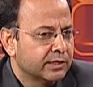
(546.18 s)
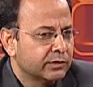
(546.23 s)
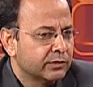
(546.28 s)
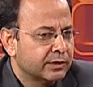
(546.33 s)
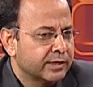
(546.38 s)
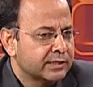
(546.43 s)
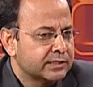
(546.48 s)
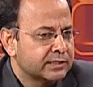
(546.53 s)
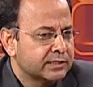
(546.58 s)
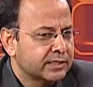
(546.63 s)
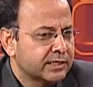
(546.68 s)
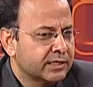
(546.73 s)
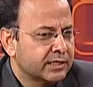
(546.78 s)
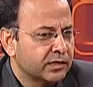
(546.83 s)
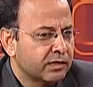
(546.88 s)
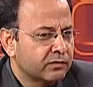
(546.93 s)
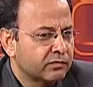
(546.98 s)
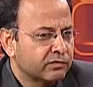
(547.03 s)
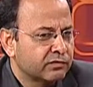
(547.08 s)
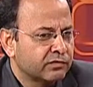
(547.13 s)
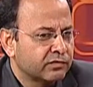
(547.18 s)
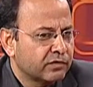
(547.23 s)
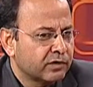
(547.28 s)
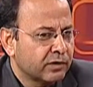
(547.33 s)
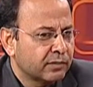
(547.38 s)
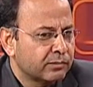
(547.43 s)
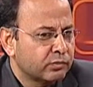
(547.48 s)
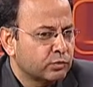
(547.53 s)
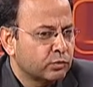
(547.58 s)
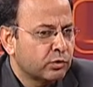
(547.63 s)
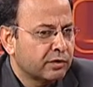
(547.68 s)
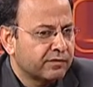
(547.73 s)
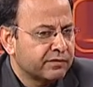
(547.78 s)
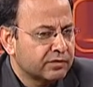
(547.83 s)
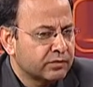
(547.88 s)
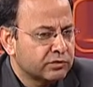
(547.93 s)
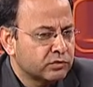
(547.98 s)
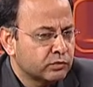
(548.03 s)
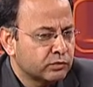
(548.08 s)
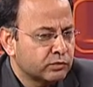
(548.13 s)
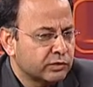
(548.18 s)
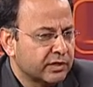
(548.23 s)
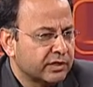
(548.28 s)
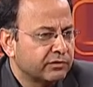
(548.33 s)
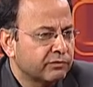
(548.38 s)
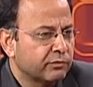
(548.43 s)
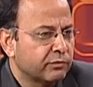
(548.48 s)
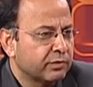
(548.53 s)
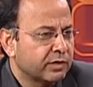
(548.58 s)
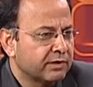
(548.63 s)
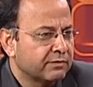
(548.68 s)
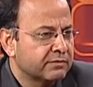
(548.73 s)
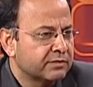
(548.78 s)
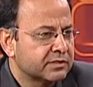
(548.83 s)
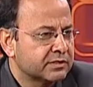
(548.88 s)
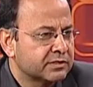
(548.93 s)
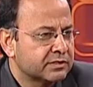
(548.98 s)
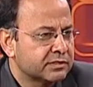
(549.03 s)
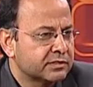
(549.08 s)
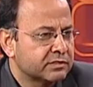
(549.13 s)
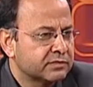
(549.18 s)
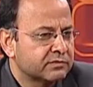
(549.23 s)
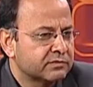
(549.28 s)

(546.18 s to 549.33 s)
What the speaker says: you can see now from 2 hours to 24 hours,